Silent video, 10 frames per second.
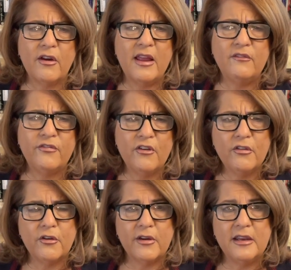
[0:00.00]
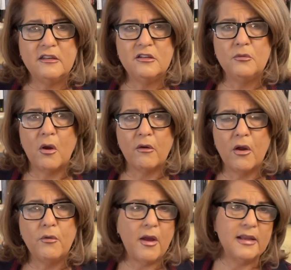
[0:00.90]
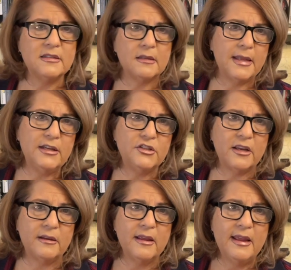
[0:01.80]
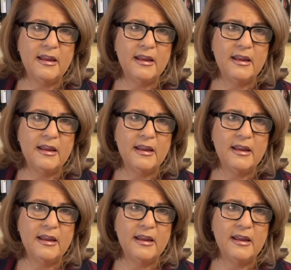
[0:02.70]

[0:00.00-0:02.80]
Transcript: and further into our own isolation,